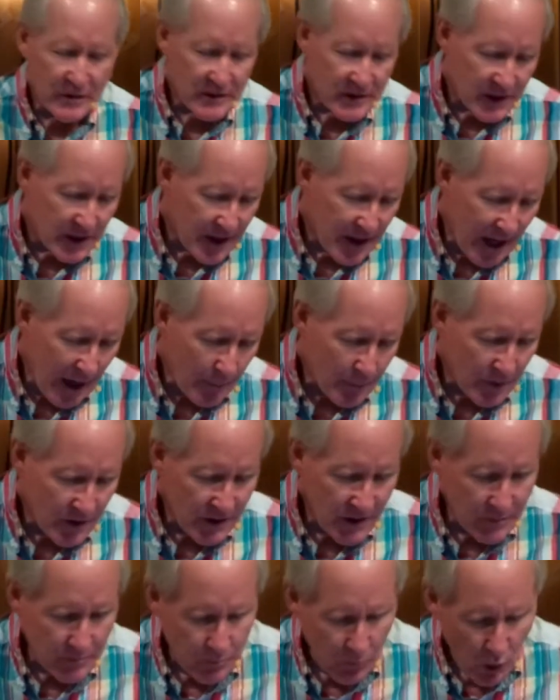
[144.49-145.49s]
Did it happen
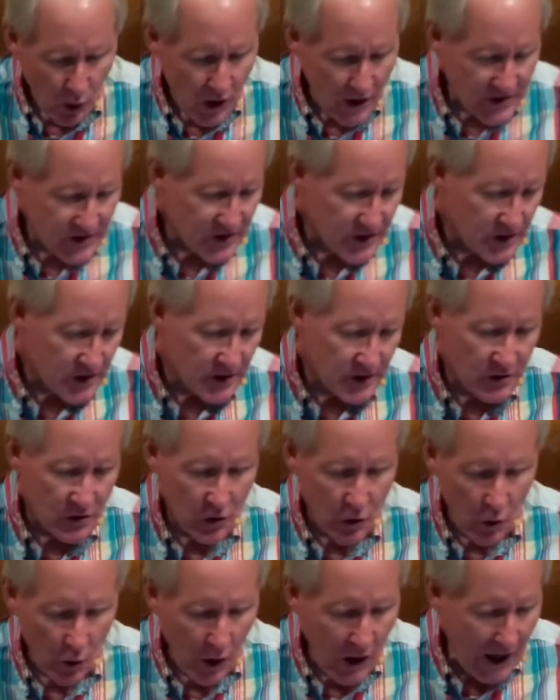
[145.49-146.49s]
in Boston or
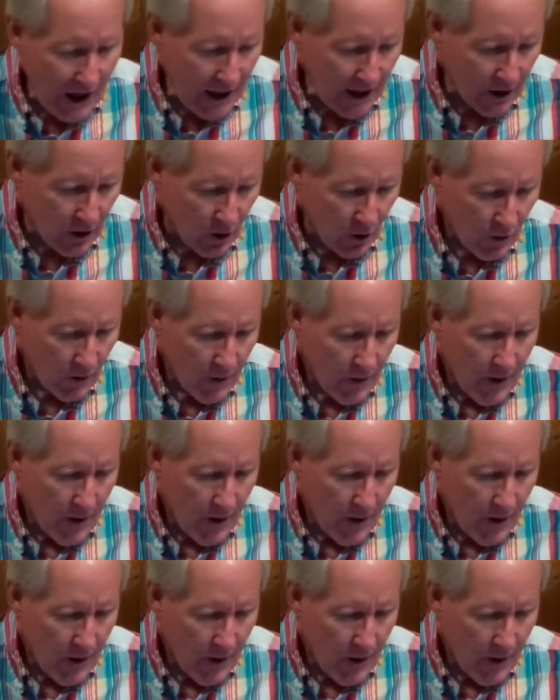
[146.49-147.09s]
Ohio?